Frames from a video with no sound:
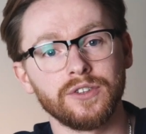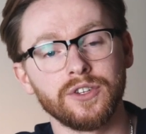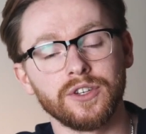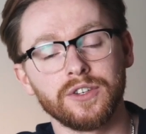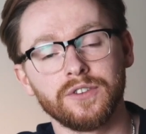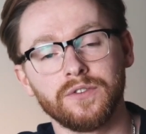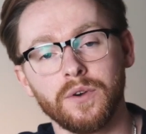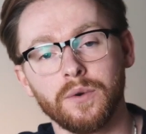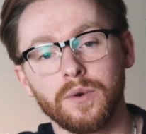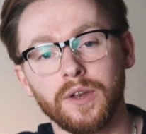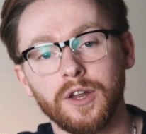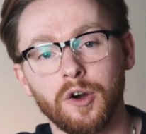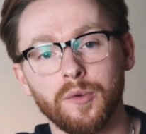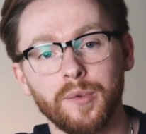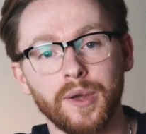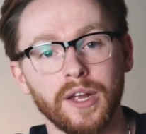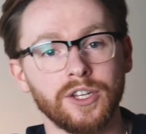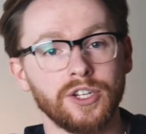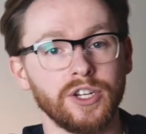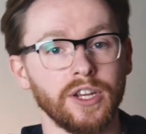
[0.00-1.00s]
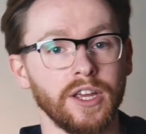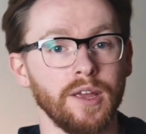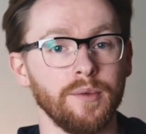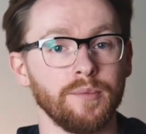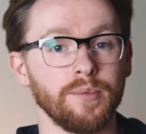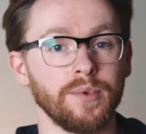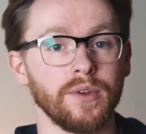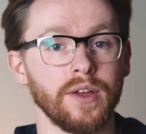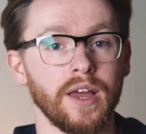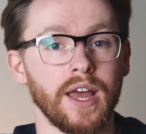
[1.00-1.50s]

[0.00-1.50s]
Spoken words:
just feel a little bit cheap.